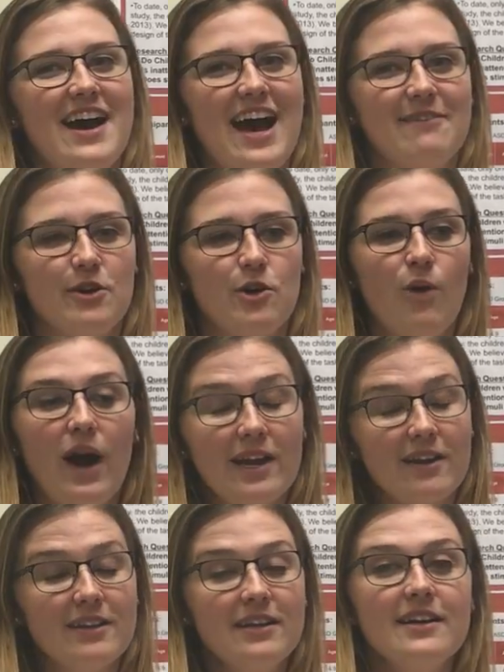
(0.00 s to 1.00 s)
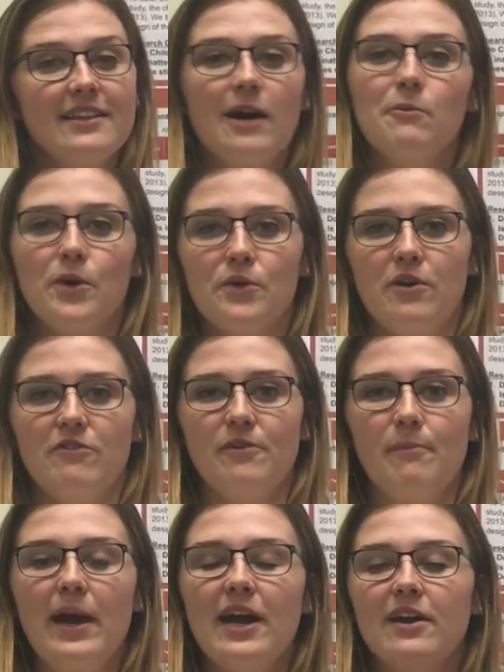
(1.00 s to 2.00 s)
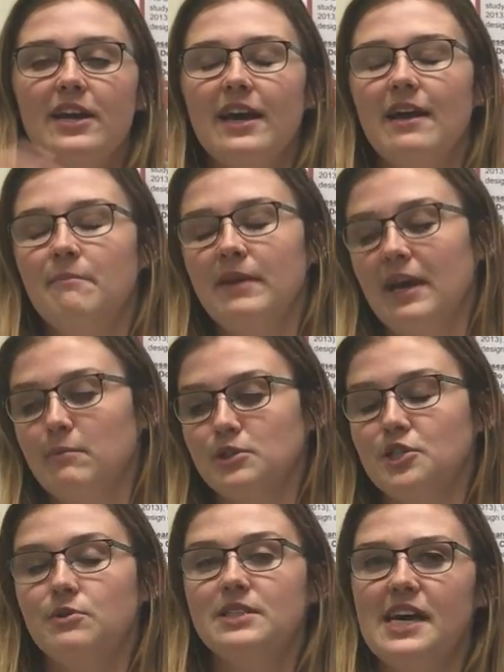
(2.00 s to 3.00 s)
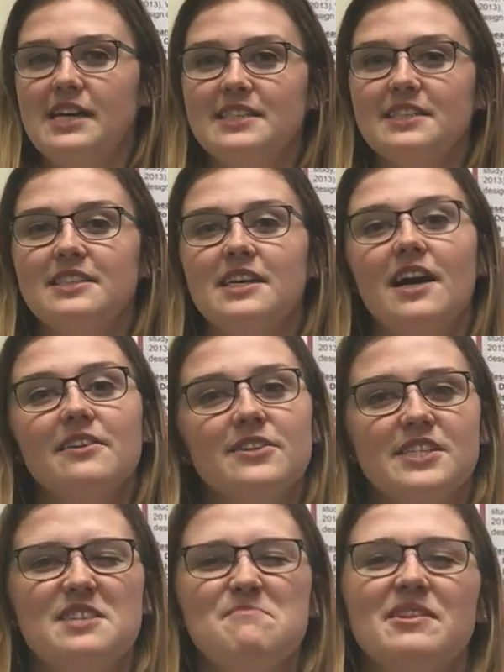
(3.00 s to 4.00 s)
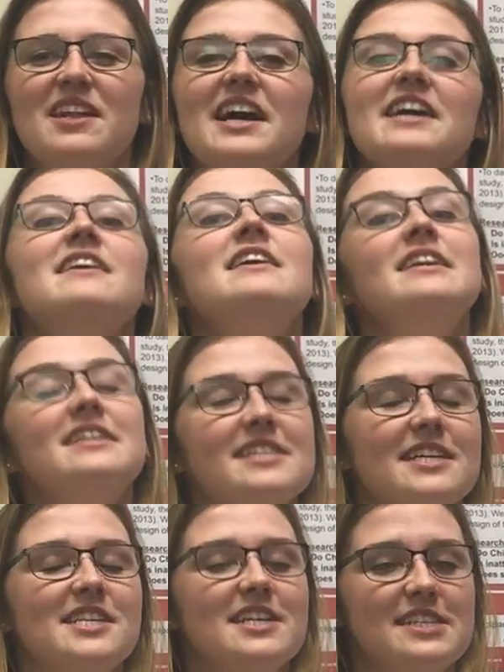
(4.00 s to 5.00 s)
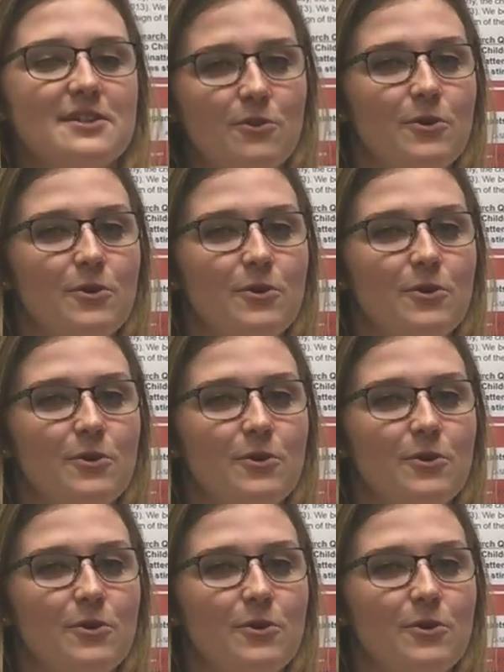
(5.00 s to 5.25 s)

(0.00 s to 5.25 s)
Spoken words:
have acquired that word-referent pairing and be able to attend to other stimuli, such as an